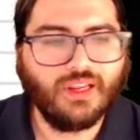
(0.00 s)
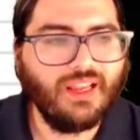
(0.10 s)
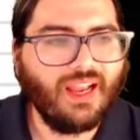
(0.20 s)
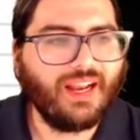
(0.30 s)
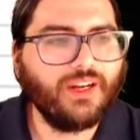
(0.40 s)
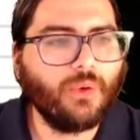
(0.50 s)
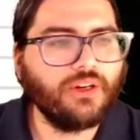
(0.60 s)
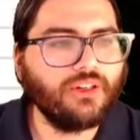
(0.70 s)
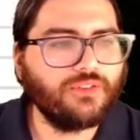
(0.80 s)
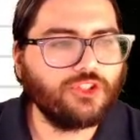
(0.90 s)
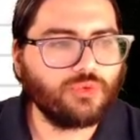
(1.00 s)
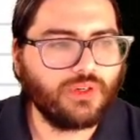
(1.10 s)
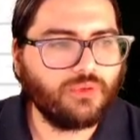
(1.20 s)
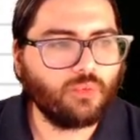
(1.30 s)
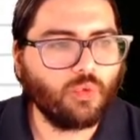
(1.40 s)
I know I could have just
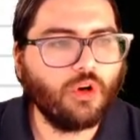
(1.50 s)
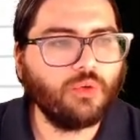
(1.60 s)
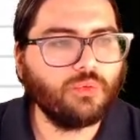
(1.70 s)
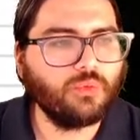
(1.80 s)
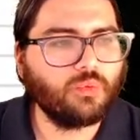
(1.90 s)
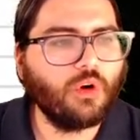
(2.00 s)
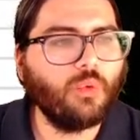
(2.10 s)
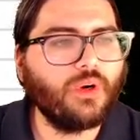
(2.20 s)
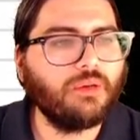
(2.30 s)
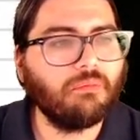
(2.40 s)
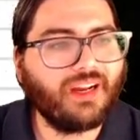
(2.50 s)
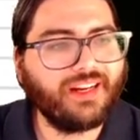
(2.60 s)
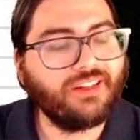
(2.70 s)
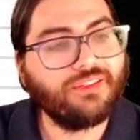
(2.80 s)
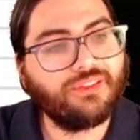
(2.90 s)
written row 1
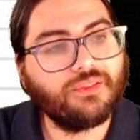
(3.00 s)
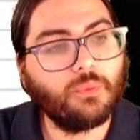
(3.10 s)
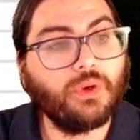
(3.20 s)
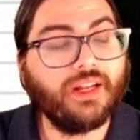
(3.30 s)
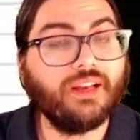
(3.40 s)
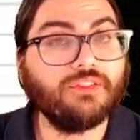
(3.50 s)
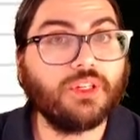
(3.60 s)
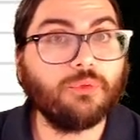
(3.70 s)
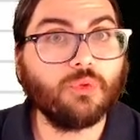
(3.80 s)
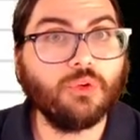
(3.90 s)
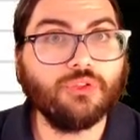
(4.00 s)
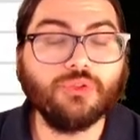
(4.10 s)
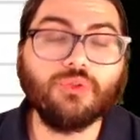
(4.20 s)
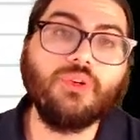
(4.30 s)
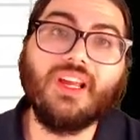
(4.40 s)
minus 1/2 times row
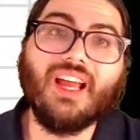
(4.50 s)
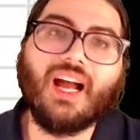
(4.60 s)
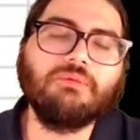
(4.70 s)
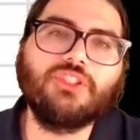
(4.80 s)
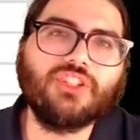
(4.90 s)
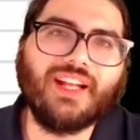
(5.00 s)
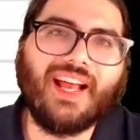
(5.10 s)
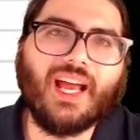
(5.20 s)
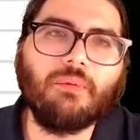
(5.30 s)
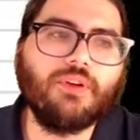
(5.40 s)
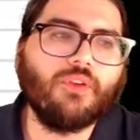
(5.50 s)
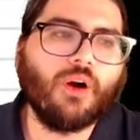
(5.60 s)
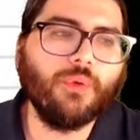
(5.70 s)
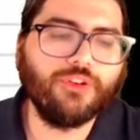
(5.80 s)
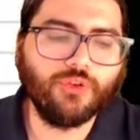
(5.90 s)
2. I'm just in a habit
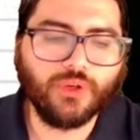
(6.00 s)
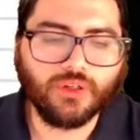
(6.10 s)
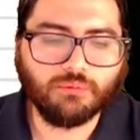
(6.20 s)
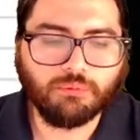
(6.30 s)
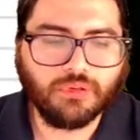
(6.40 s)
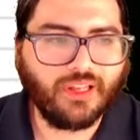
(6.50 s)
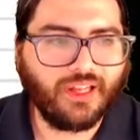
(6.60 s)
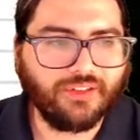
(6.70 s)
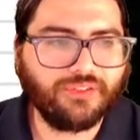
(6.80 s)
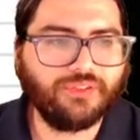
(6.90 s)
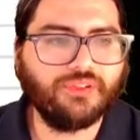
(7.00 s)
always doing plus.